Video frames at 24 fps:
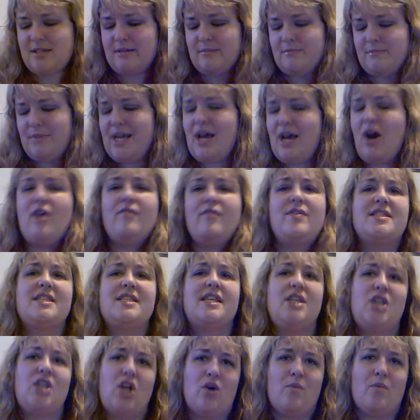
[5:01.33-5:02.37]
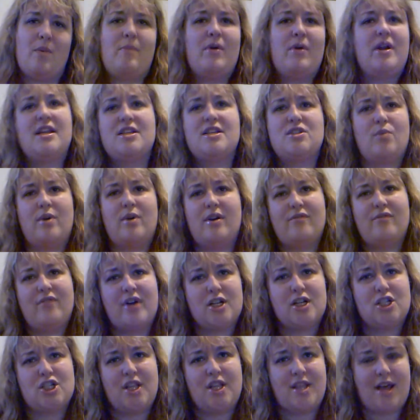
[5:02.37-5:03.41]
But obviously, no, my brain doesn't want to
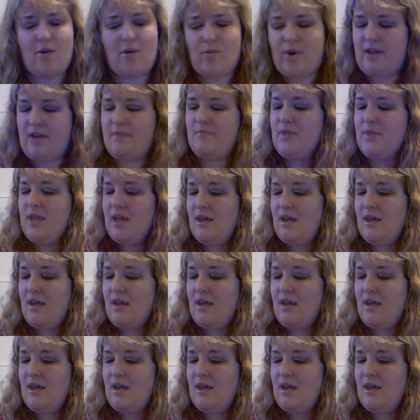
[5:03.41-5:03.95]
function that way.